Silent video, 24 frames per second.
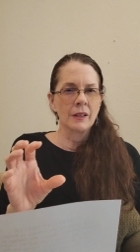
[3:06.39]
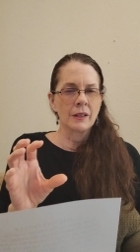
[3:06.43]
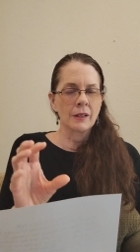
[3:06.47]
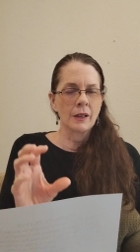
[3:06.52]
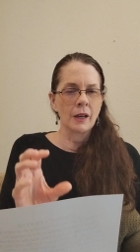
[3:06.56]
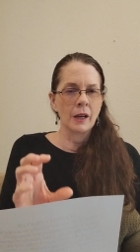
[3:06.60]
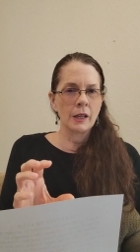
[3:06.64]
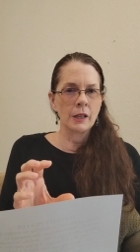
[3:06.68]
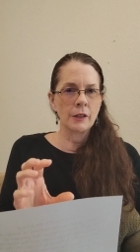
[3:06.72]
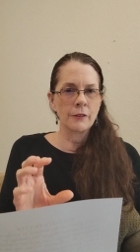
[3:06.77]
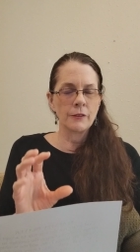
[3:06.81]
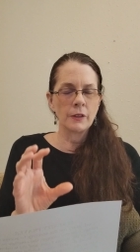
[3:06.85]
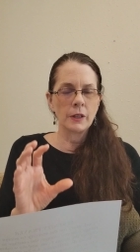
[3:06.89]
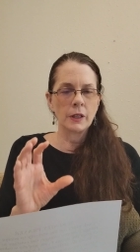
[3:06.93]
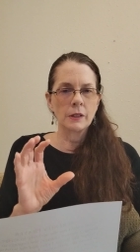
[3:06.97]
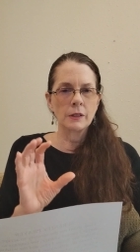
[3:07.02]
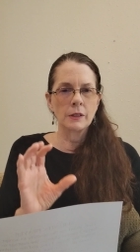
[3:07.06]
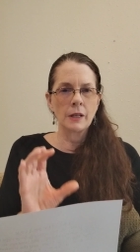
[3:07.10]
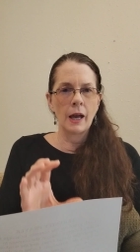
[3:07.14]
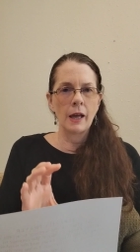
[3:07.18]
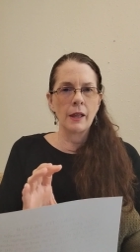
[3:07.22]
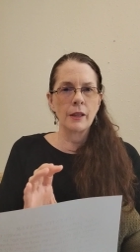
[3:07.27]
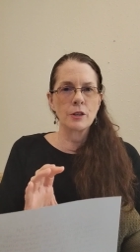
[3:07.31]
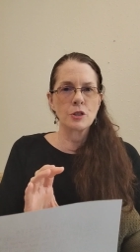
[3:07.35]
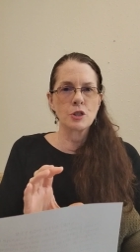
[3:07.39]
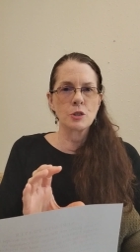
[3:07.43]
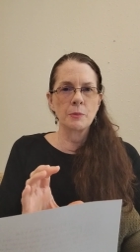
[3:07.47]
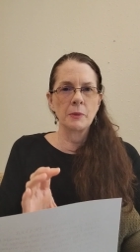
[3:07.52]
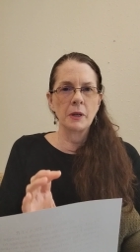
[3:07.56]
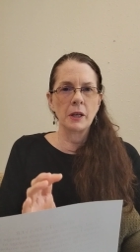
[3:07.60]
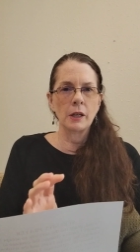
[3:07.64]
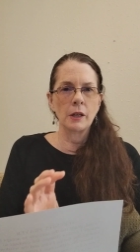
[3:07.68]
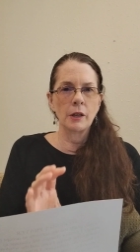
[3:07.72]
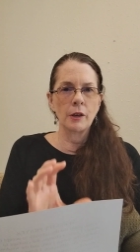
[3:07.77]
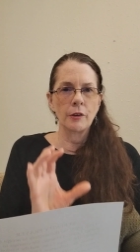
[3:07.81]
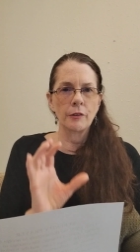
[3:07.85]
kind of the
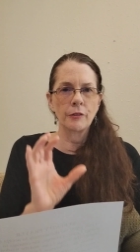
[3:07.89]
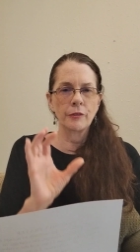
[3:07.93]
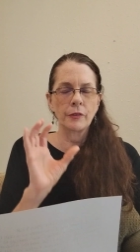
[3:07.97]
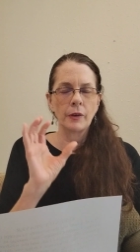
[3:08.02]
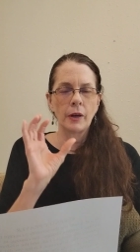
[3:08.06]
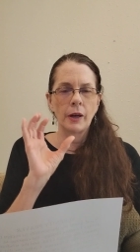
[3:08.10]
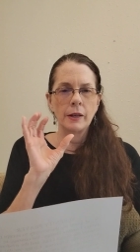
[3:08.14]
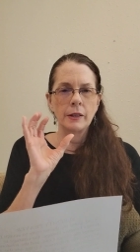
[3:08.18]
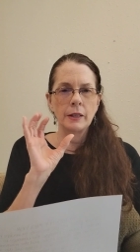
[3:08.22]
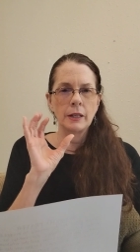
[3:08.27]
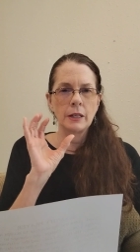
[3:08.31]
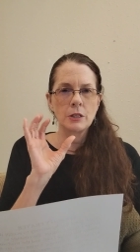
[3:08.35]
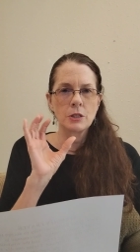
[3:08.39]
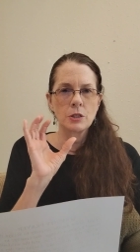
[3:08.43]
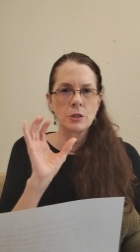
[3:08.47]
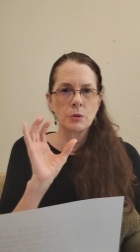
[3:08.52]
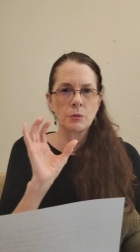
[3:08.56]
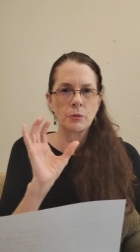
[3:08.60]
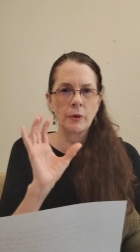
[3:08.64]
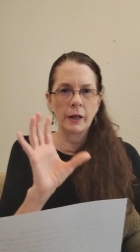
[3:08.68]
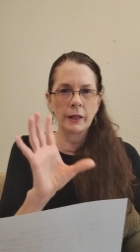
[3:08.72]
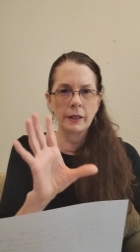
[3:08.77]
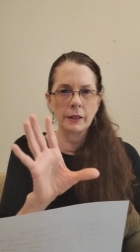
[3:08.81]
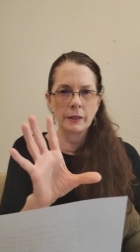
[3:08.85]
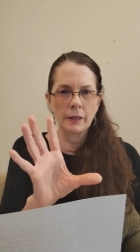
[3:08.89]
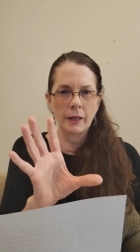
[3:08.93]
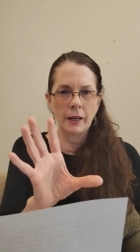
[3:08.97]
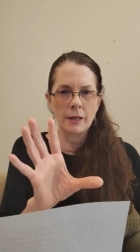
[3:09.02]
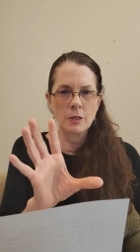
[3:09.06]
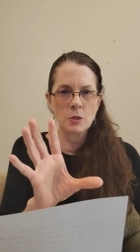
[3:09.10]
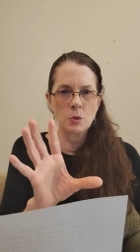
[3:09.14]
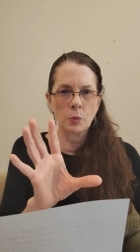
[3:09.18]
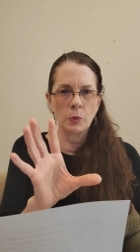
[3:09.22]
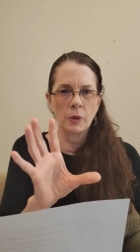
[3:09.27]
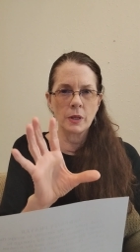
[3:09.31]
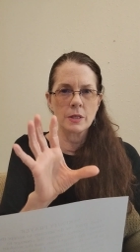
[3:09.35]
acknowledgement of I need to
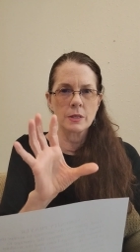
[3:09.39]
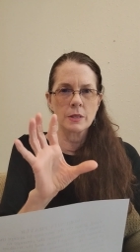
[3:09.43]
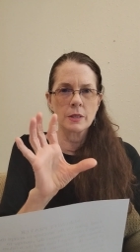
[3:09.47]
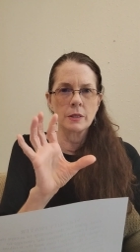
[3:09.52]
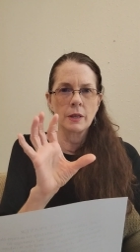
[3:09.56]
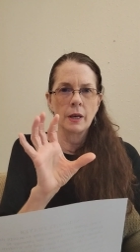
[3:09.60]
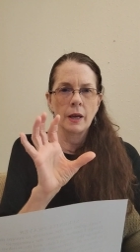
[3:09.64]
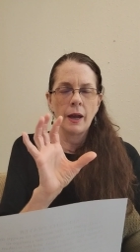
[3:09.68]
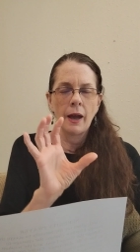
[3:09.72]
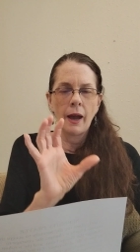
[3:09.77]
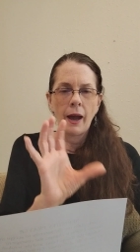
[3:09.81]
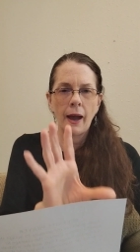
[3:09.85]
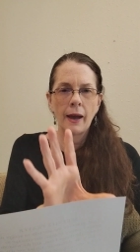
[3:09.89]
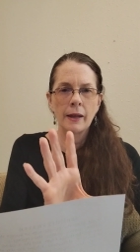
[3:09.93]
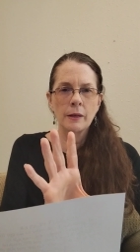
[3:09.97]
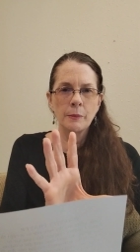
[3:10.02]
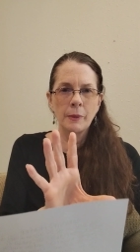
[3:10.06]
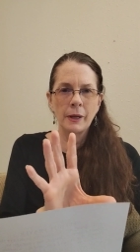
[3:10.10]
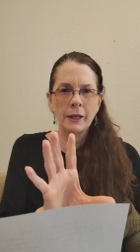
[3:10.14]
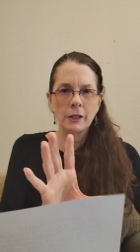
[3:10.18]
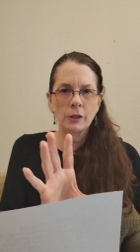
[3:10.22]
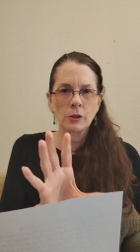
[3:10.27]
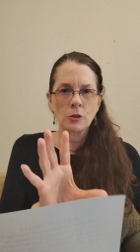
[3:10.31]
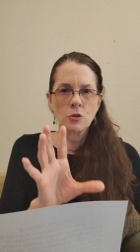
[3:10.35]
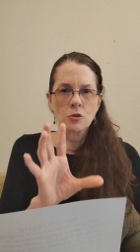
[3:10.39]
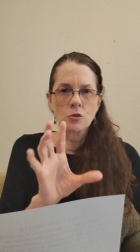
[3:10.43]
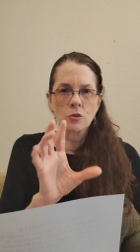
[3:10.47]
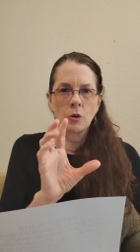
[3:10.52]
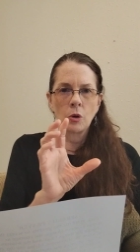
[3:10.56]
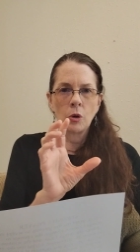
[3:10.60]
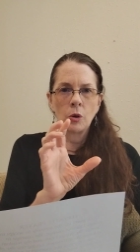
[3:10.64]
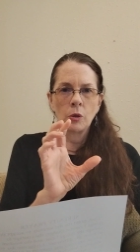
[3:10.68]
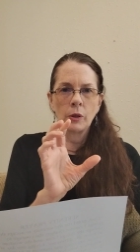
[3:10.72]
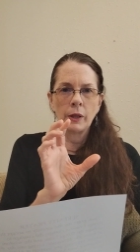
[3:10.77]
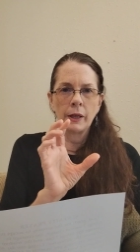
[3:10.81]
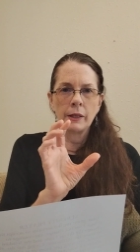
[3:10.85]
recognize what's out of my
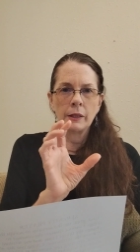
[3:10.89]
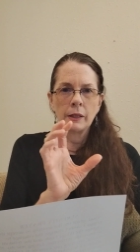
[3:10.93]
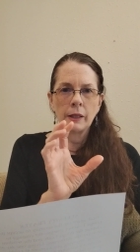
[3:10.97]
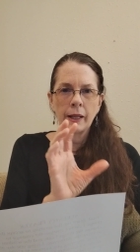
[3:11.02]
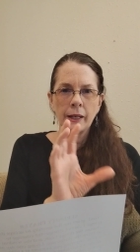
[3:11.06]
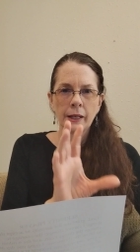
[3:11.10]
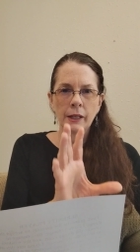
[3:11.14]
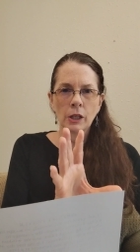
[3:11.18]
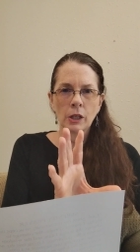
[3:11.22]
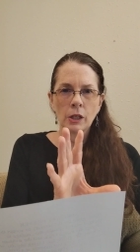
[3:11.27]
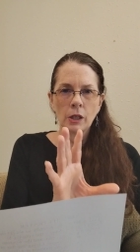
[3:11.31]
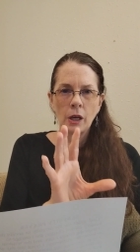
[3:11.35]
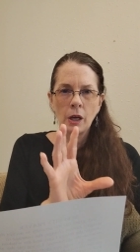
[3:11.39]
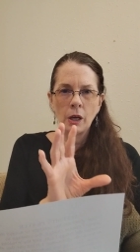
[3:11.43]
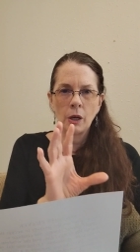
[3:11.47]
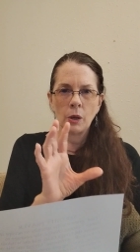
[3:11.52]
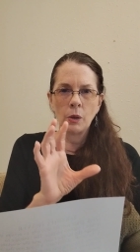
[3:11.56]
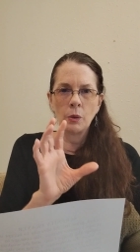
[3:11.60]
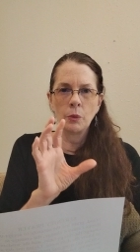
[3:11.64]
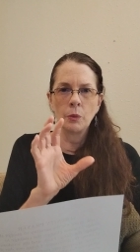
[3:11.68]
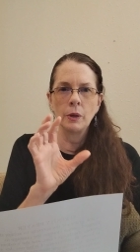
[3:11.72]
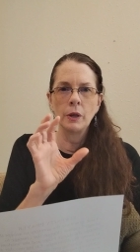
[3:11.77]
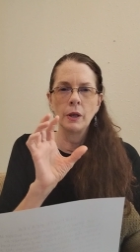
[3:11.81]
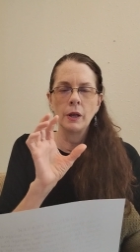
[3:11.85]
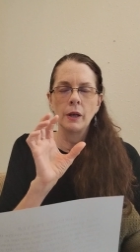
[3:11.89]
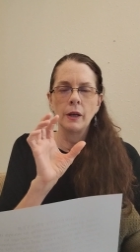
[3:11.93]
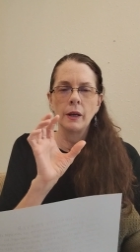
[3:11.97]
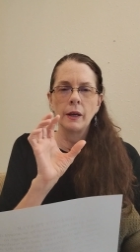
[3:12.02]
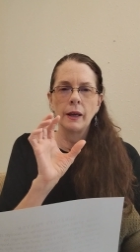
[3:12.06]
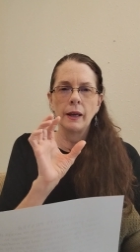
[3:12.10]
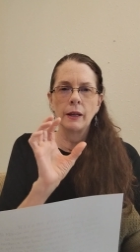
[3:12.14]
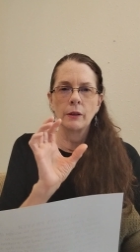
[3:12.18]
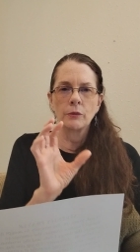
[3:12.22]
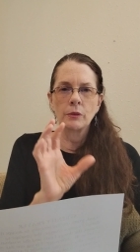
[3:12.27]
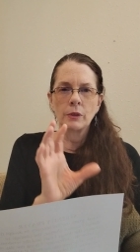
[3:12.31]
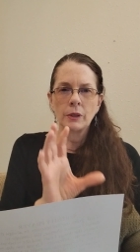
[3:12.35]
control and let it go
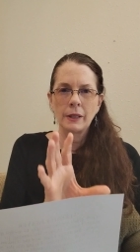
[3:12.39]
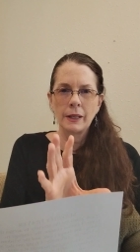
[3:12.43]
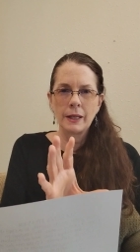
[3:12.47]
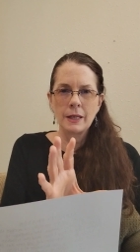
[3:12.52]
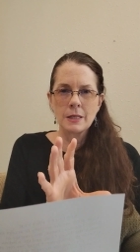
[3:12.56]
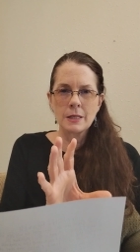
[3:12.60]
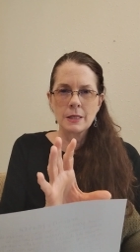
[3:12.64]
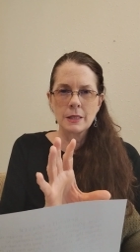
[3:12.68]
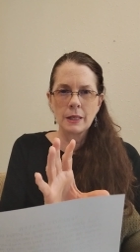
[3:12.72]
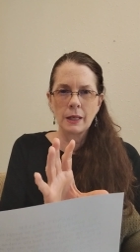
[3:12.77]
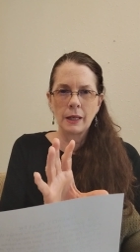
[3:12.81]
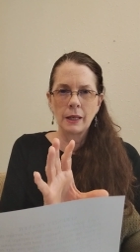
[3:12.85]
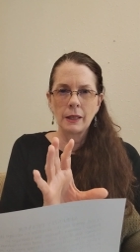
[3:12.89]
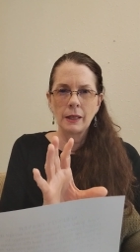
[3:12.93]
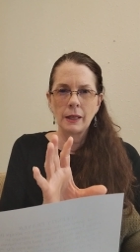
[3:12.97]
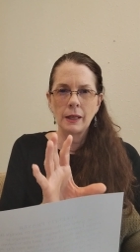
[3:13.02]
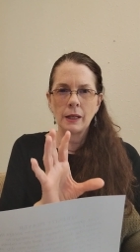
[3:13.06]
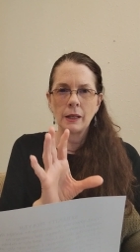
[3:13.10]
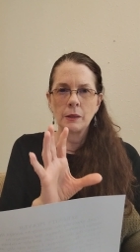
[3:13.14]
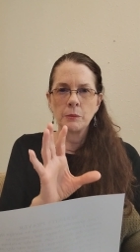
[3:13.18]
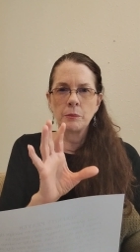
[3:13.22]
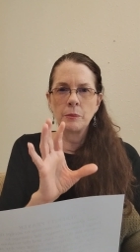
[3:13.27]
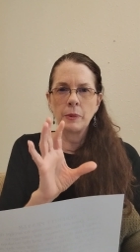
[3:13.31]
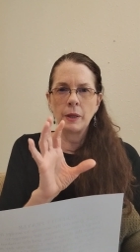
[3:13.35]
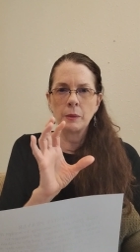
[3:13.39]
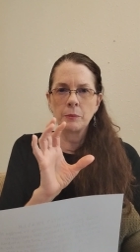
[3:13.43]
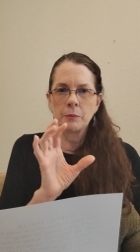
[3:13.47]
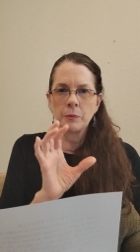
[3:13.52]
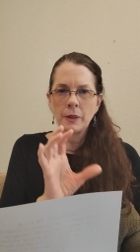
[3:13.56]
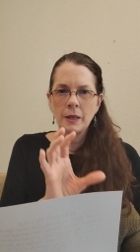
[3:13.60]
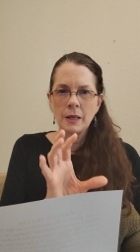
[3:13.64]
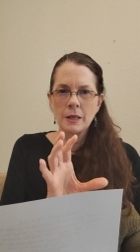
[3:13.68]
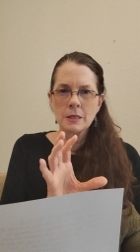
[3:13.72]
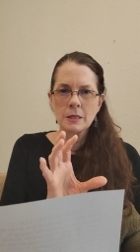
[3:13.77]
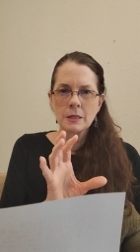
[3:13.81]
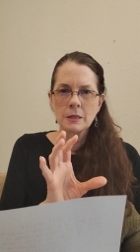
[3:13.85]
and release it and be at
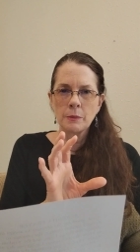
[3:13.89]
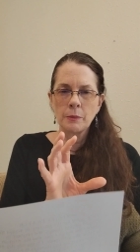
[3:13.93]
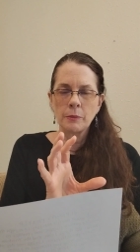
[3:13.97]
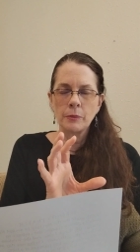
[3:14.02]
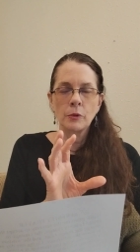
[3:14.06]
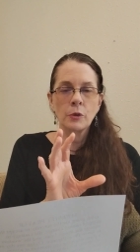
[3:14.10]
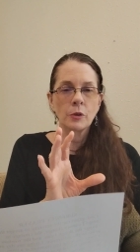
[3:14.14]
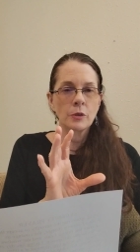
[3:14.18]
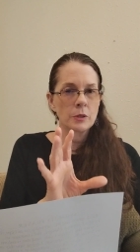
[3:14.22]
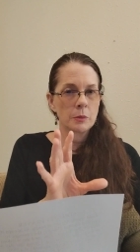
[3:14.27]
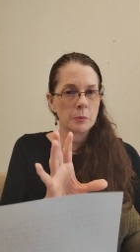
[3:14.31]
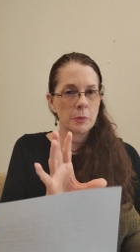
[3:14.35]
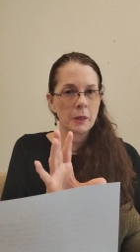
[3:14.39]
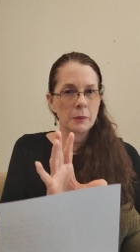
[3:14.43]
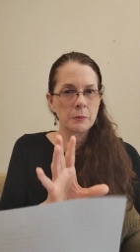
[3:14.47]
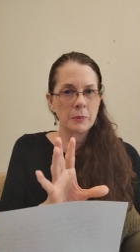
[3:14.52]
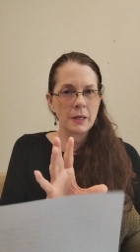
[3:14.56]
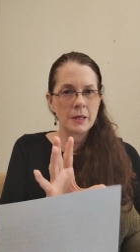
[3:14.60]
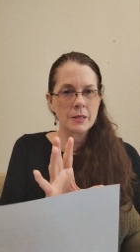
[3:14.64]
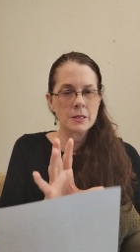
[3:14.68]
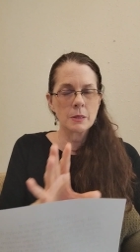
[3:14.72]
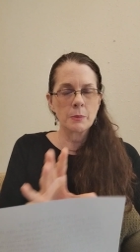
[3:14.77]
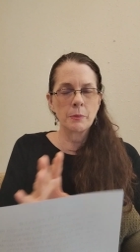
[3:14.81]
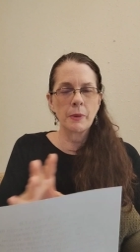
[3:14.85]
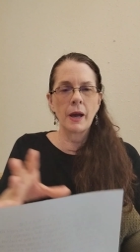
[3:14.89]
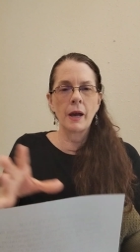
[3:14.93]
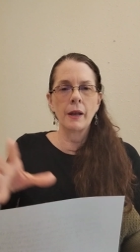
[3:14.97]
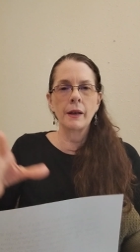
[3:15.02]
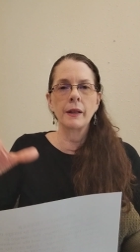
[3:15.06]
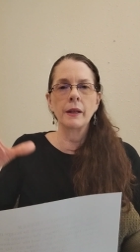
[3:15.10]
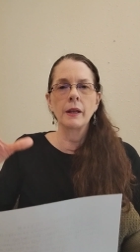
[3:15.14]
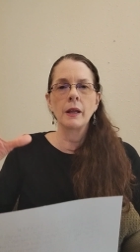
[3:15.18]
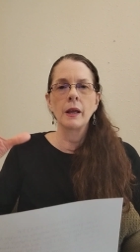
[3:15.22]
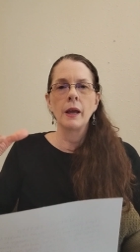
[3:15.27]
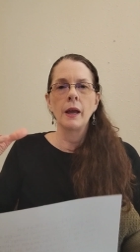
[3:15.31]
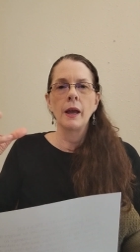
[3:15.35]
peace, learn to be at peace about
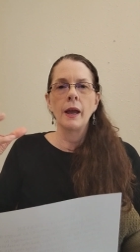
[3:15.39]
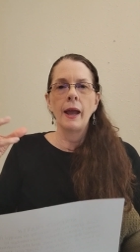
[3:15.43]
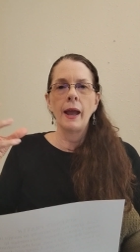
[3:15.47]
it.